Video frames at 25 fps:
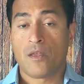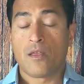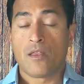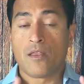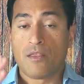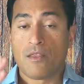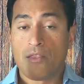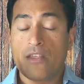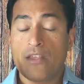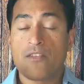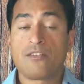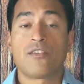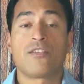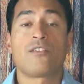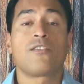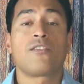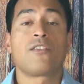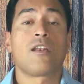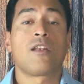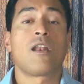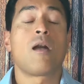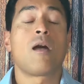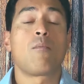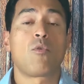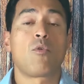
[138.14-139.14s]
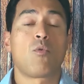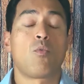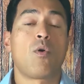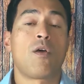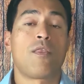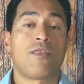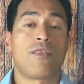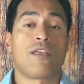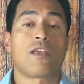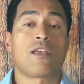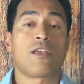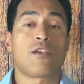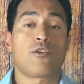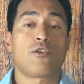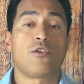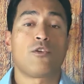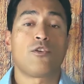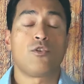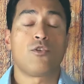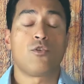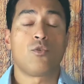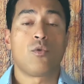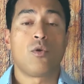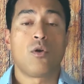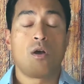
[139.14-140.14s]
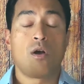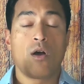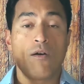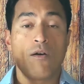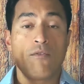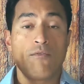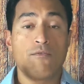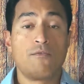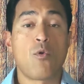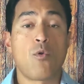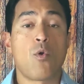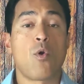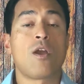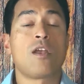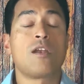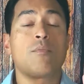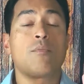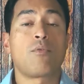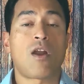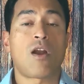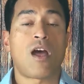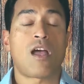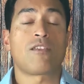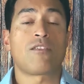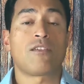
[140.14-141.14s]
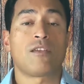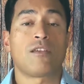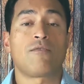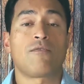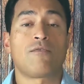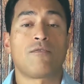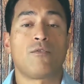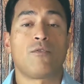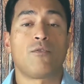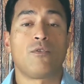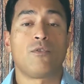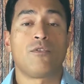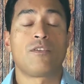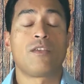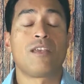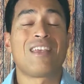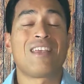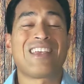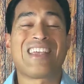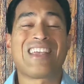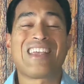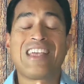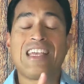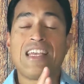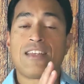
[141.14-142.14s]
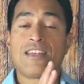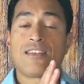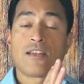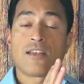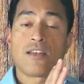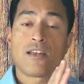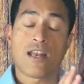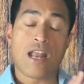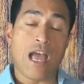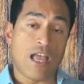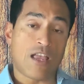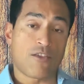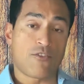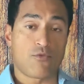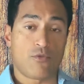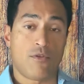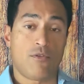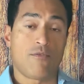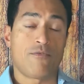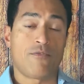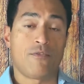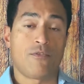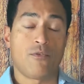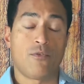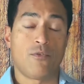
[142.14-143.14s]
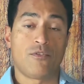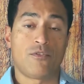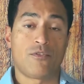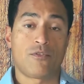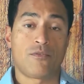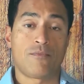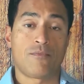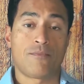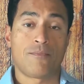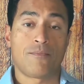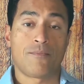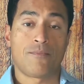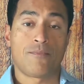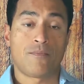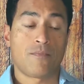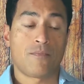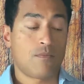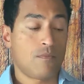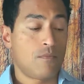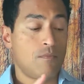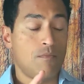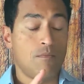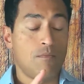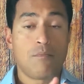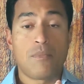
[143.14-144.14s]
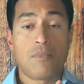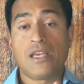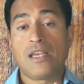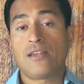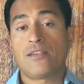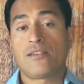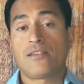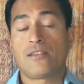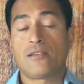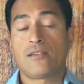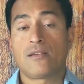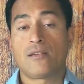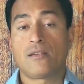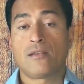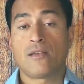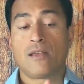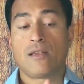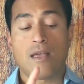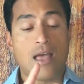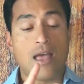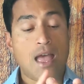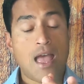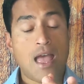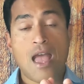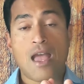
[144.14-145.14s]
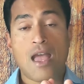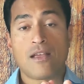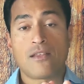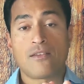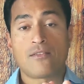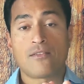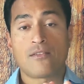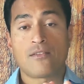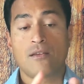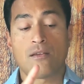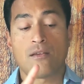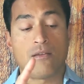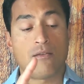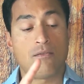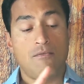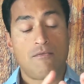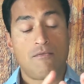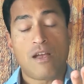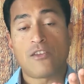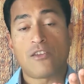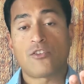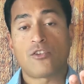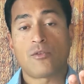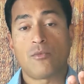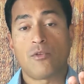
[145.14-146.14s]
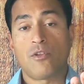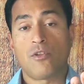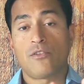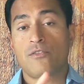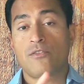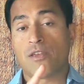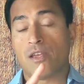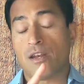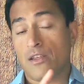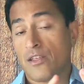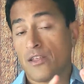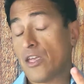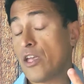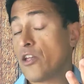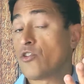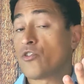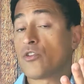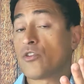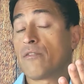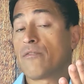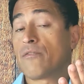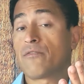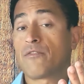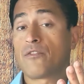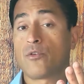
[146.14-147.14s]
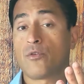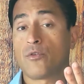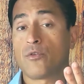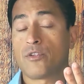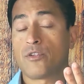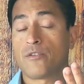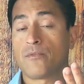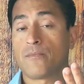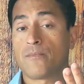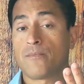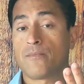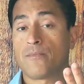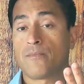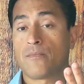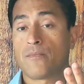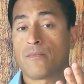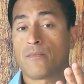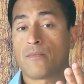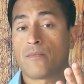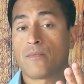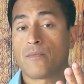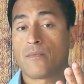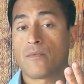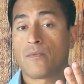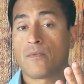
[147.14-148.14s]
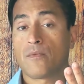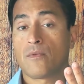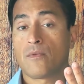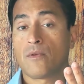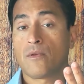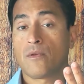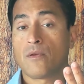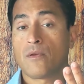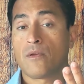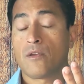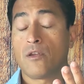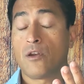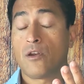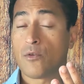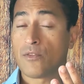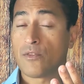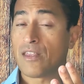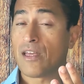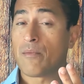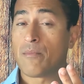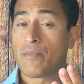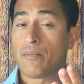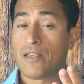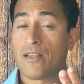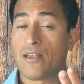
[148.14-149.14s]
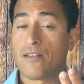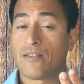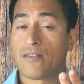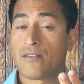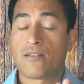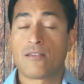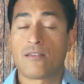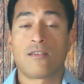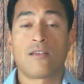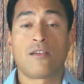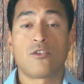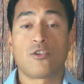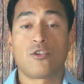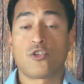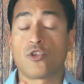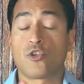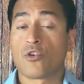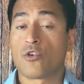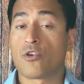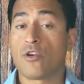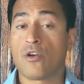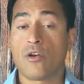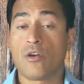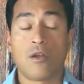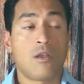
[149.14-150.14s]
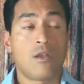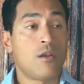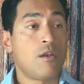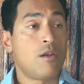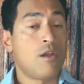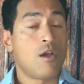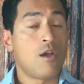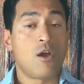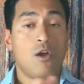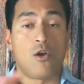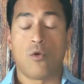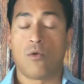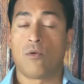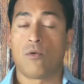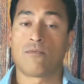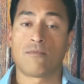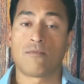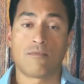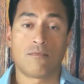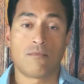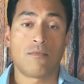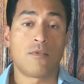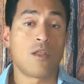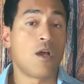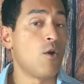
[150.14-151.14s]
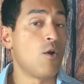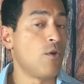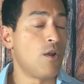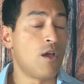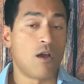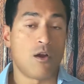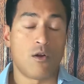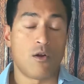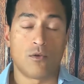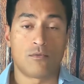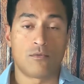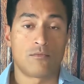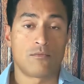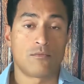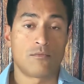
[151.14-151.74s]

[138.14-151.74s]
This is the number one thing you can do. Avoid processed foods, eat natural foods. Meat, eggs, vegetables, and occasional fruit. You know what that means? Sugar? No. No, no.